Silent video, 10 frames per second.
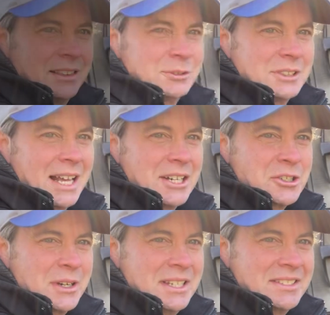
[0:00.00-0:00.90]
There's a lot of
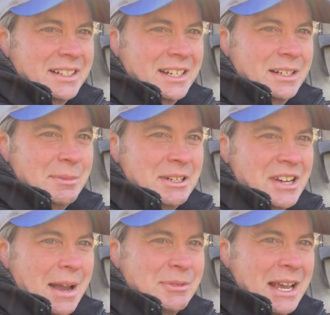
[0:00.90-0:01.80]
trees that need to be
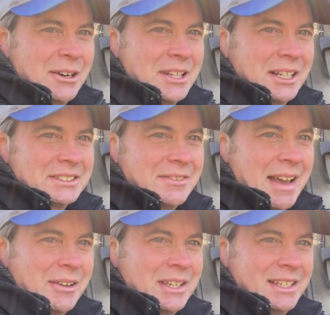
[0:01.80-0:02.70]
chopped down in the Hudson
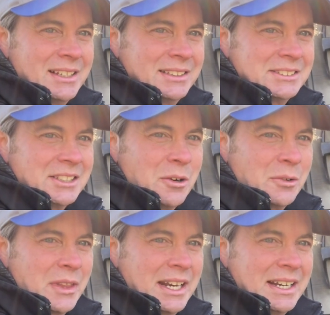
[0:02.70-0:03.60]
Valley, so
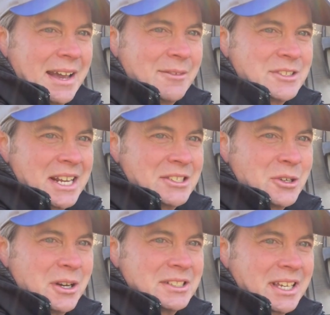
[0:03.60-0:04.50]
they didn't have
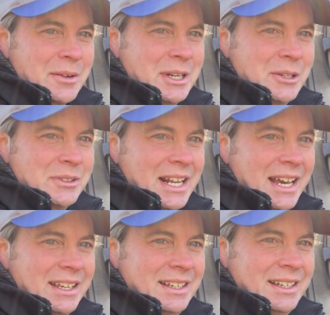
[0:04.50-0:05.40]
chainsaws like we do
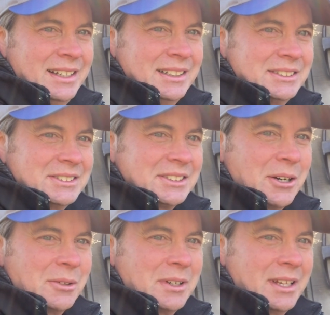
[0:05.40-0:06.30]
today.
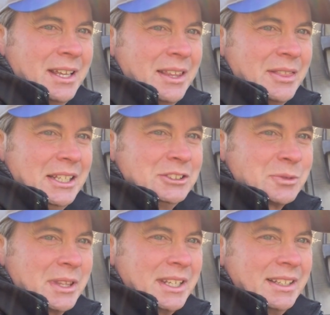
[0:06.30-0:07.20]
So these
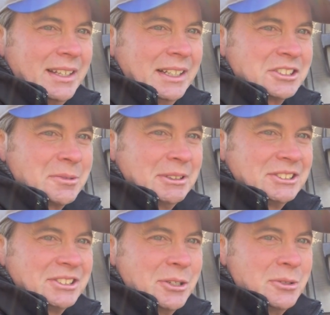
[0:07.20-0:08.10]
were the
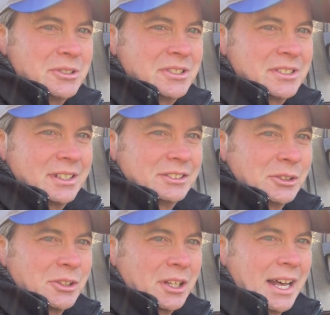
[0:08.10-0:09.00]
instruments used. So
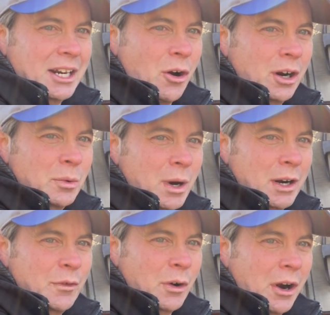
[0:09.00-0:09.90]
it took a lot of hard work
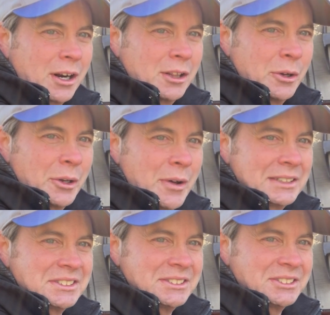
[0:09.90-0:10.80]
for our colonial
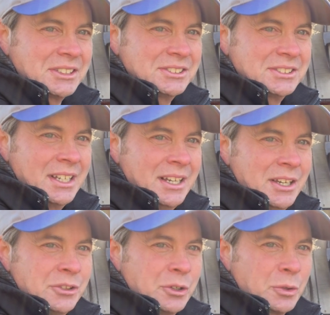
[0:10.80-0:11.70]
ancestors
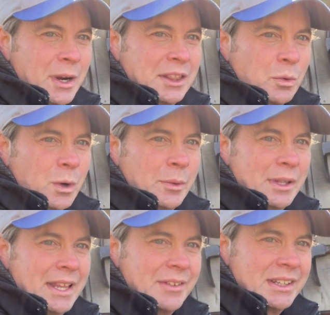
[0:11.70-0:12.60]
to create the world we
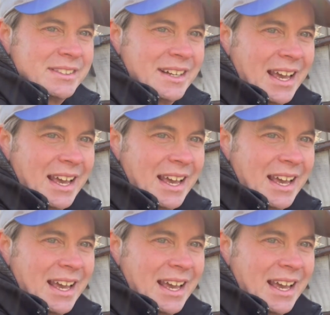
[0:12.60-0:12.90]
live in today.